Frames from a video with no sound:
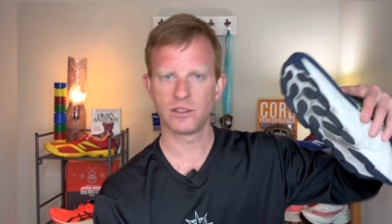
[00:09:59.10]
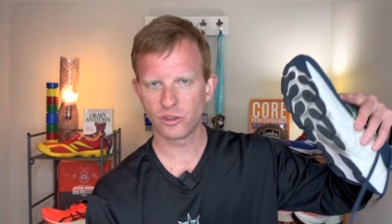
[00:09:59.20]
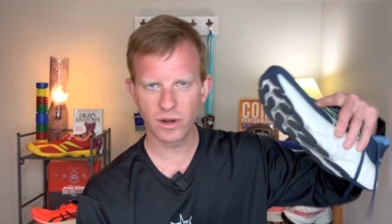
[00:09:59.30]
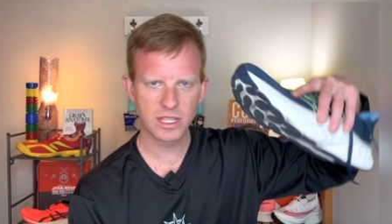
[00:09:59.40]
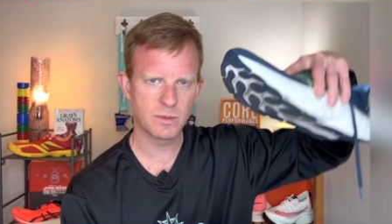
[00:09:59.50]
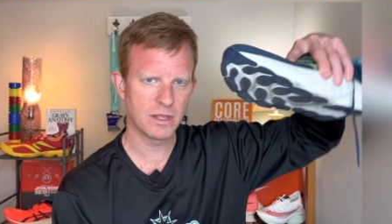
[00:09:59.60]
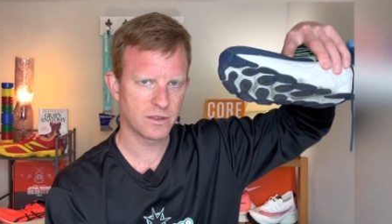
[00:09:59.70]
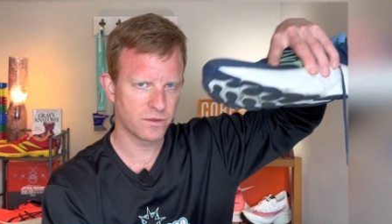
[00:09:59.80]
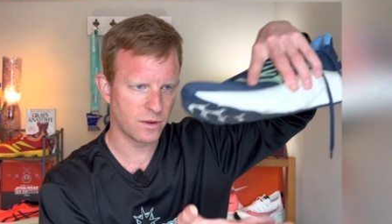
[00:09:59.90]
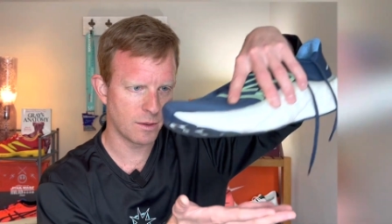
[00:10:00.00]
transmits
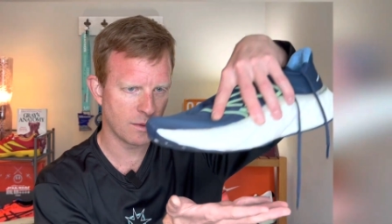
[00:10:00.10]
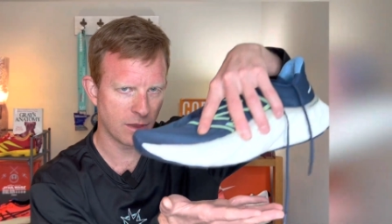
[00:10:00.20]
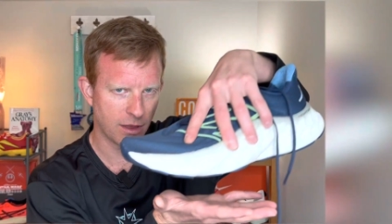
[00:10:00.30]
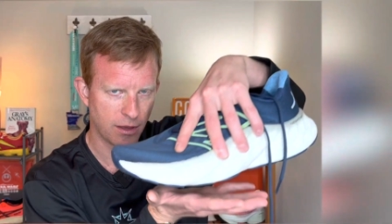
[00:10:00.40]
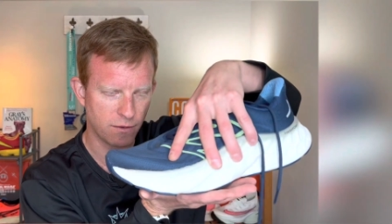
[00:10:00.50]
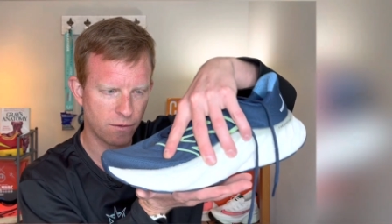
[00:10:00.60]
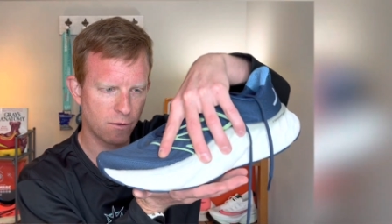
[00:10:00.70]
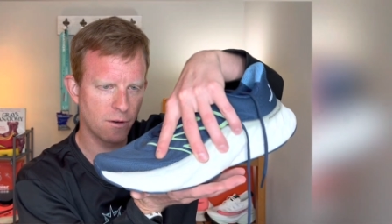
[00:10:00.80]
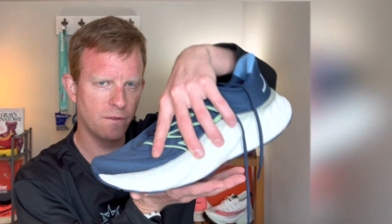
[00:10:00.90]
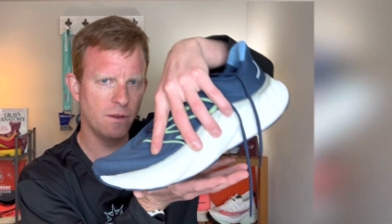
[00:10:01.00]
from the
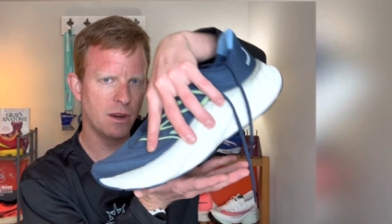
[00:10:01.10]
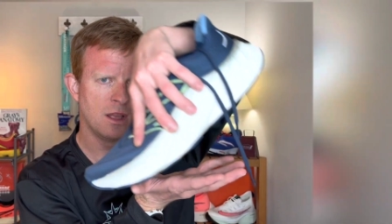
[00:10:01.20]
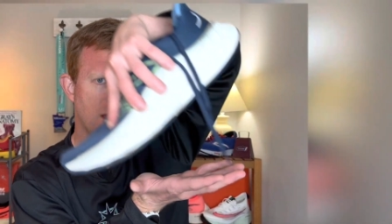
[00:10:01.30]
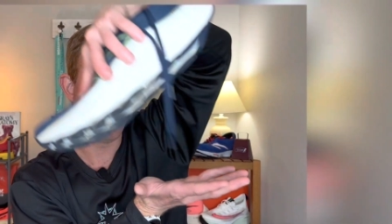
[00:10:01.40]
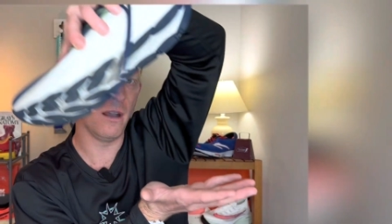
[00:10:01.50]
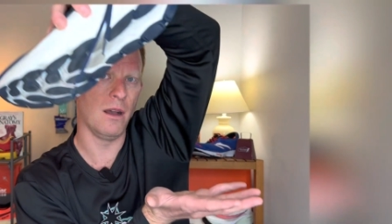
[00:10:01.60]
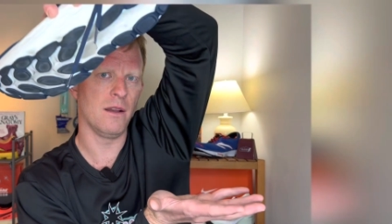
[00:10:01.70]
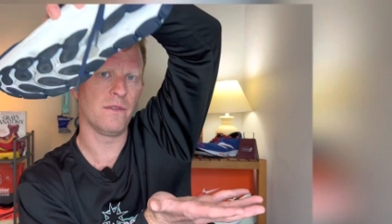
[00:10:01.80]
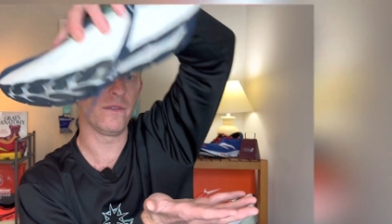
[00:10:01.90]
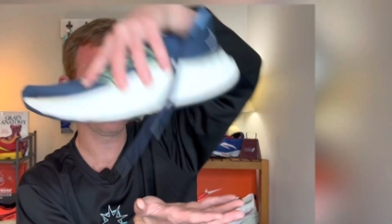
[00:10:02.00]
forefoot
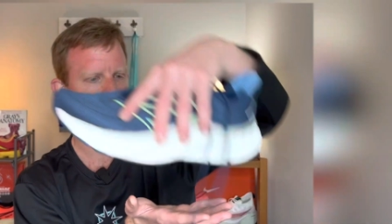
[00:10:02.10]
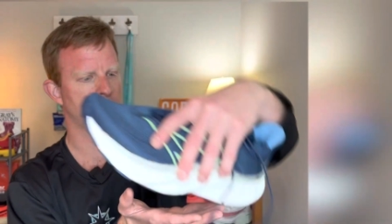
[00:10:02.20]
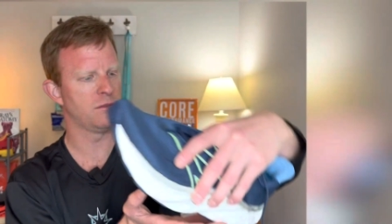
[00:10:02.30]
off as you